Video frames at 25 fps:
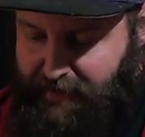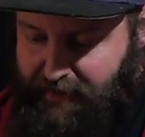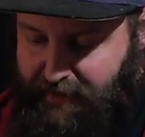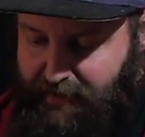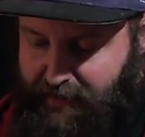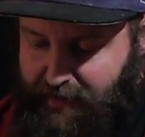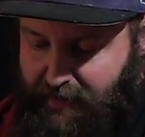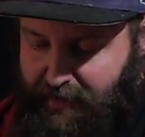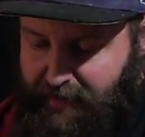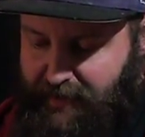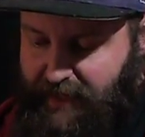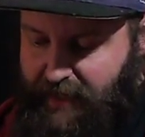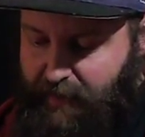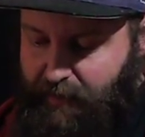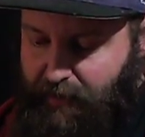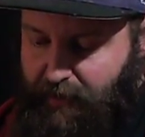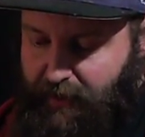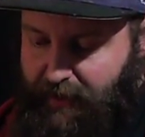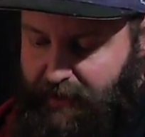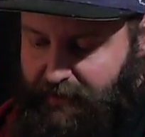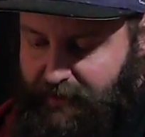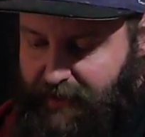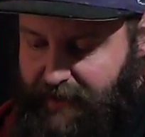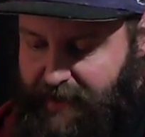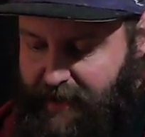in a
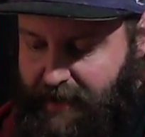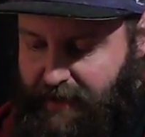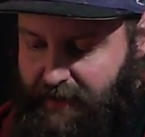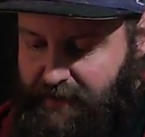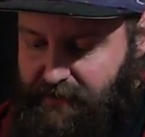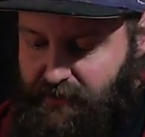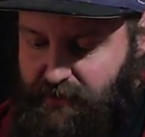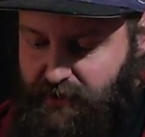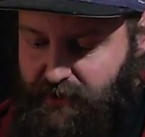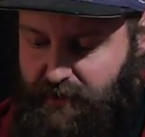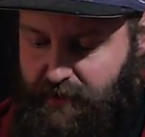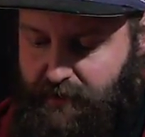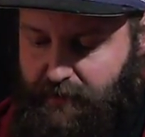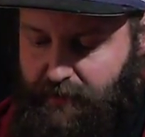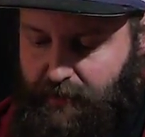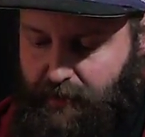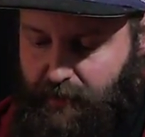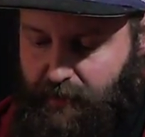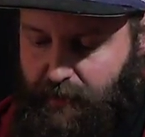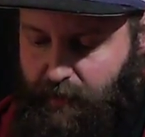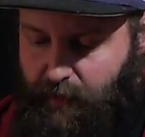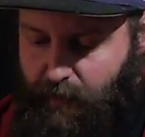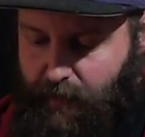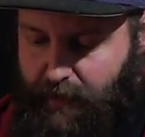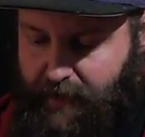nearby lounge
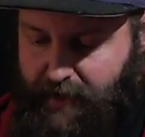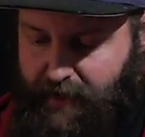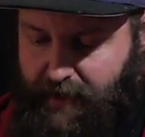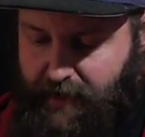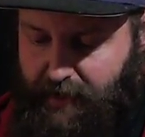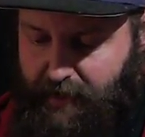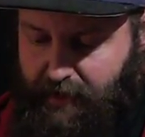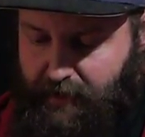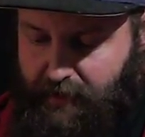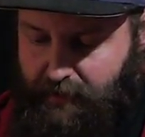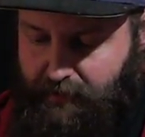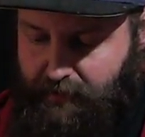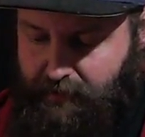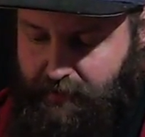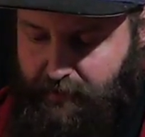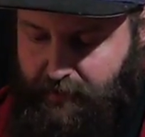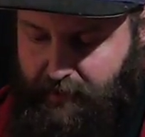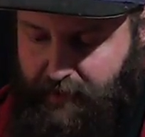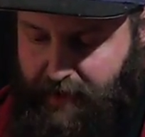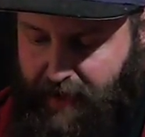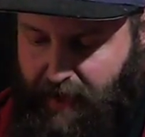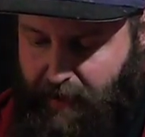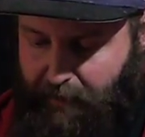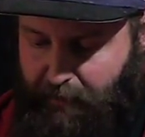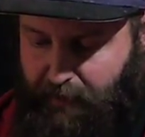where
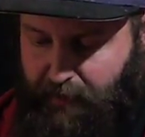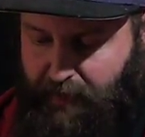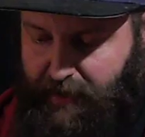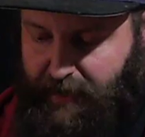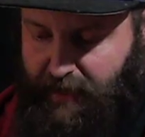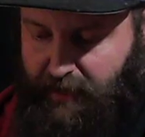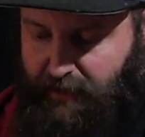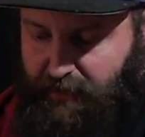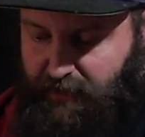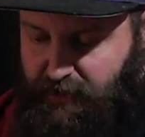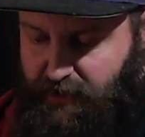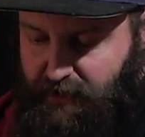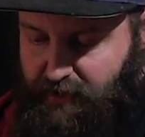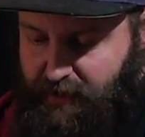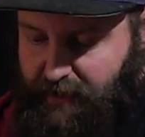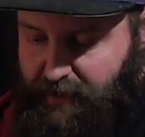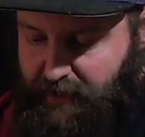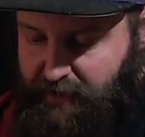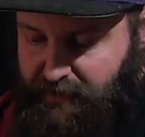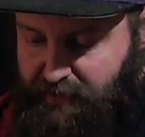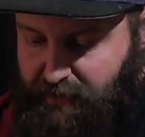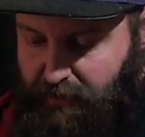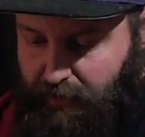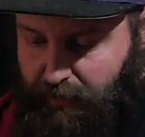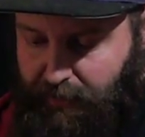apprehension
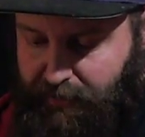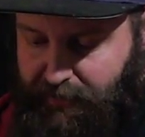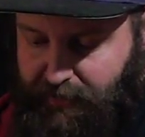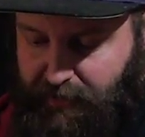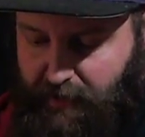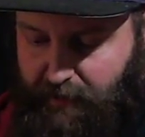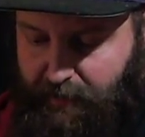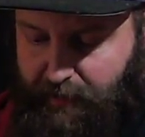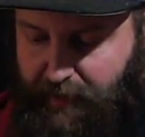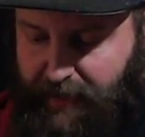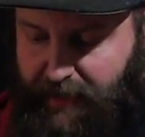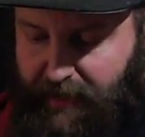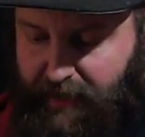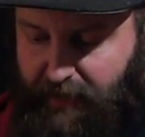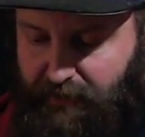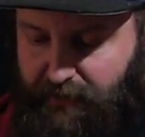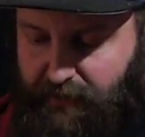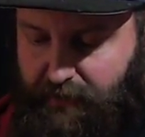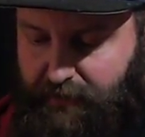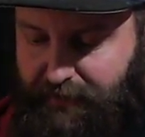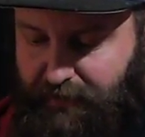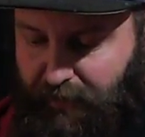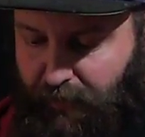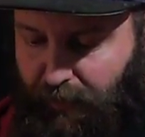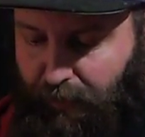is also beginning
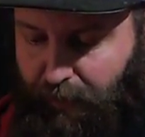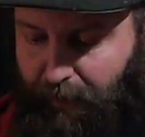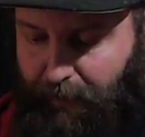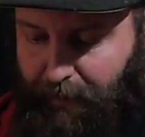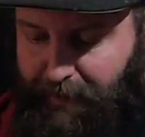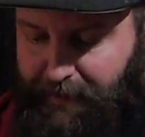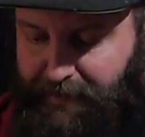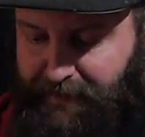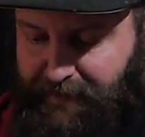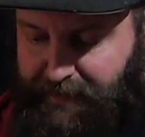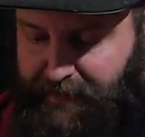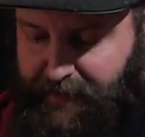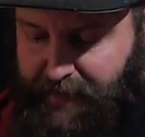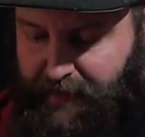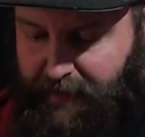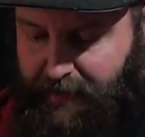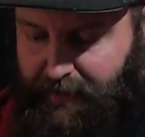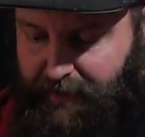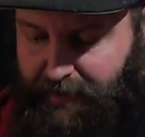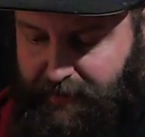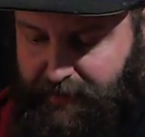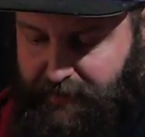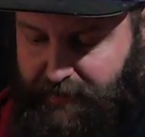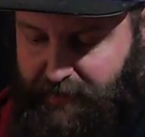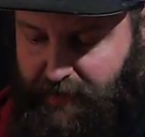to form.
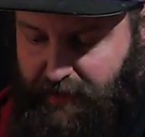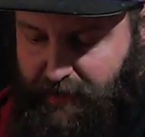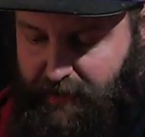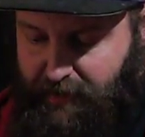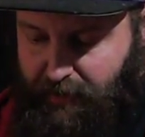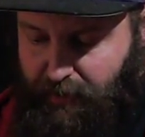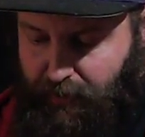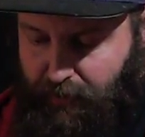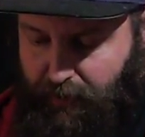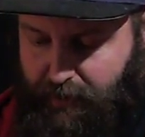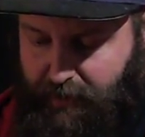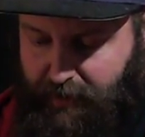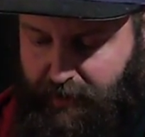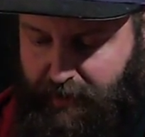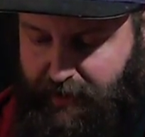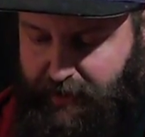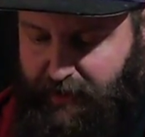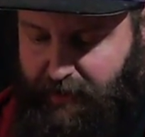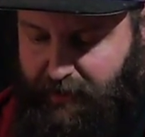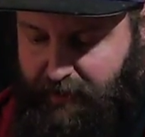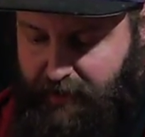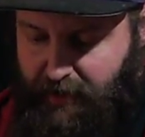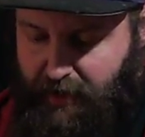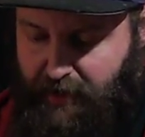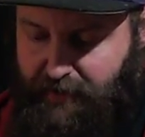No, Hawkeye,
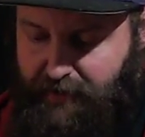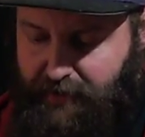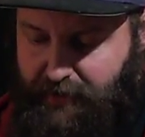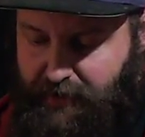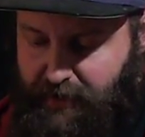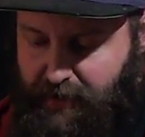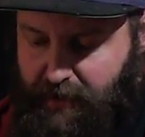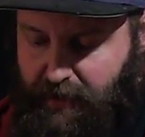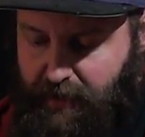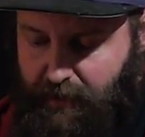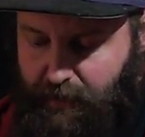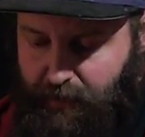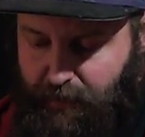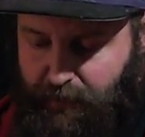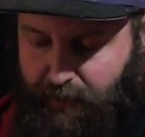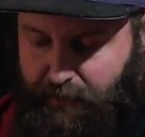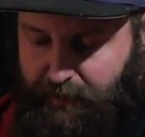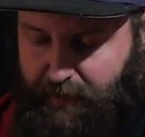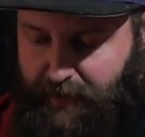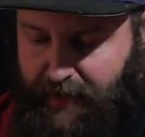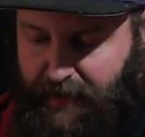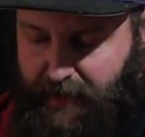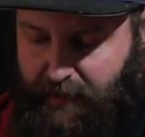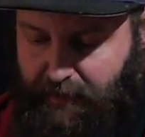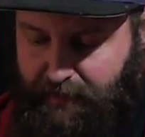I don't think it would
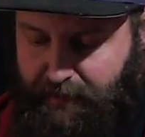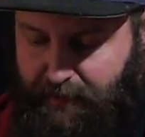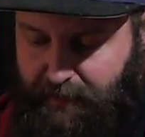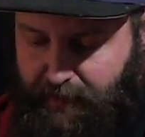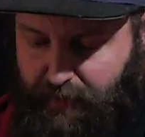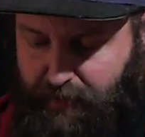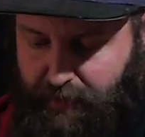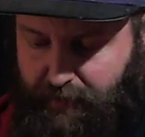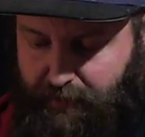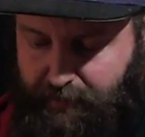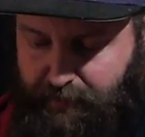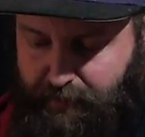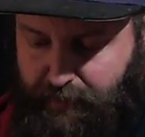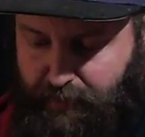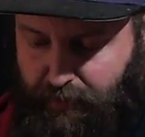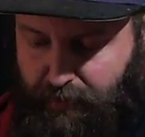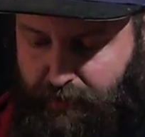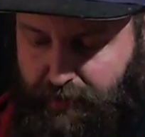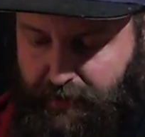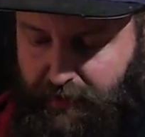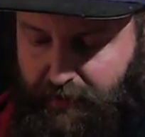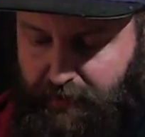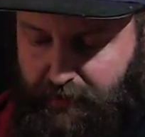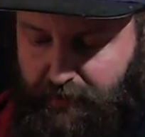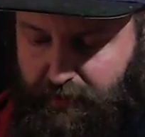be
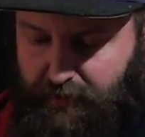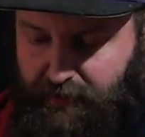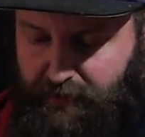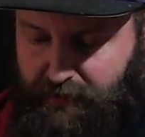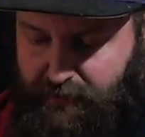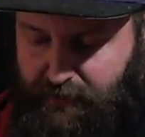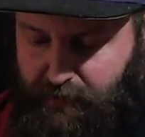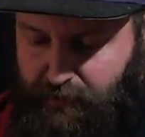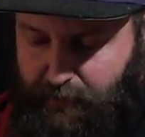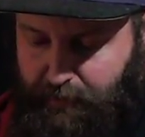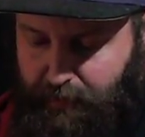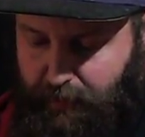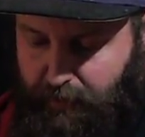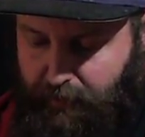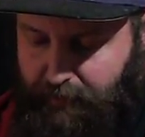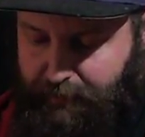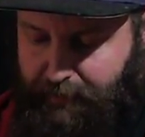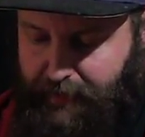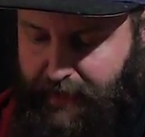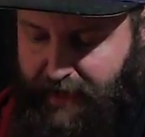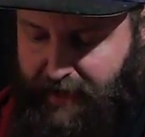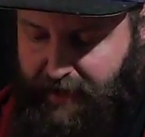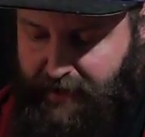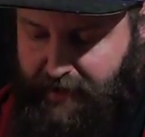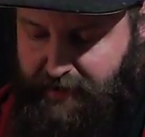prudent to put
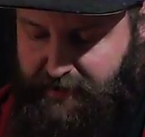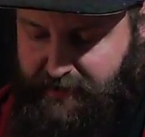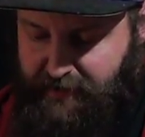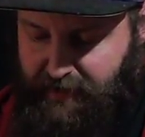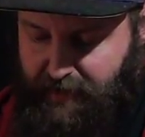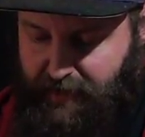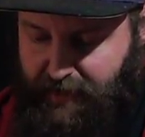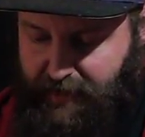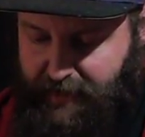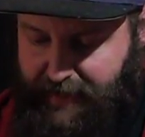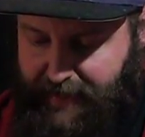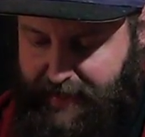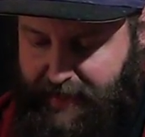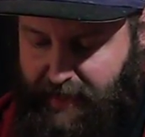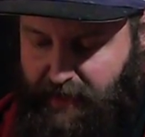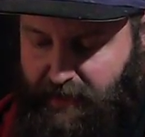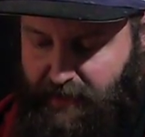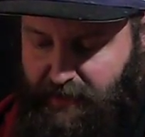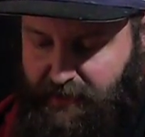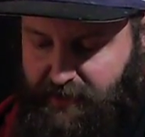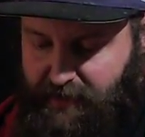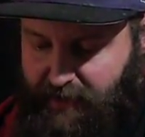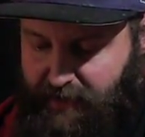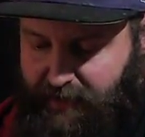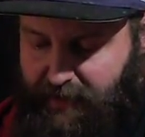Marcus in a
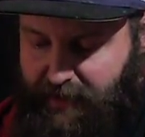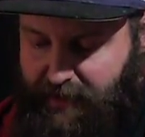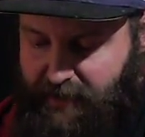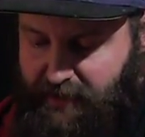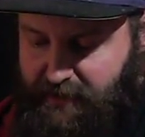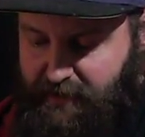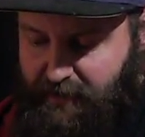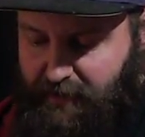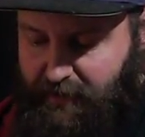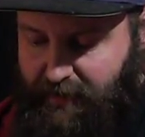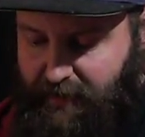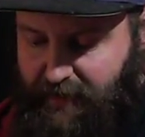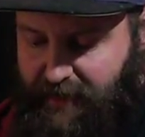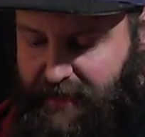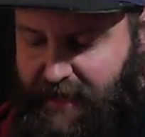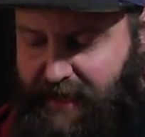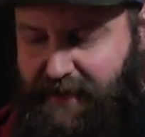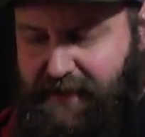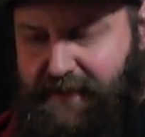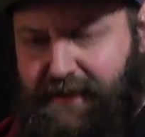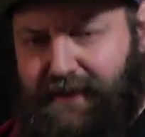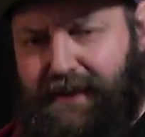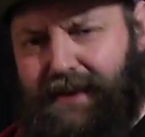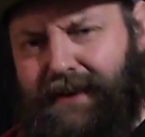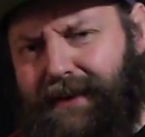cage, at least not
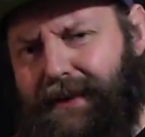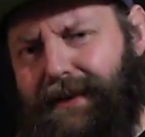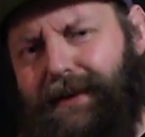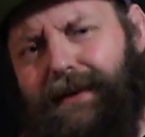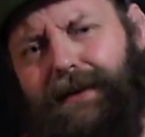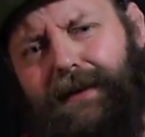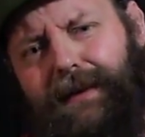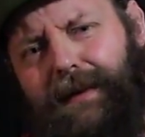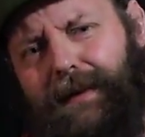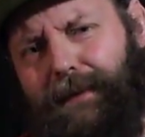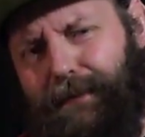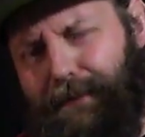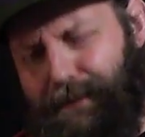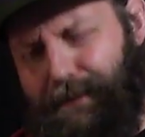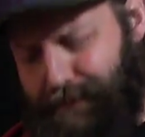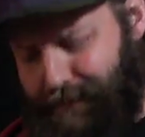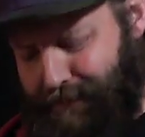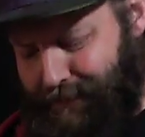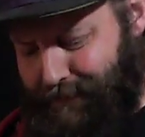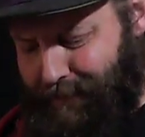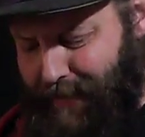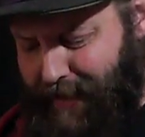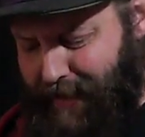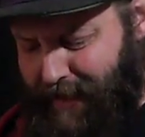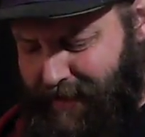yet.
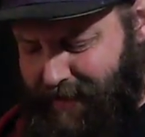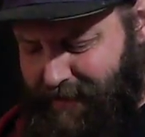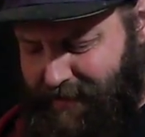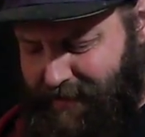Marcus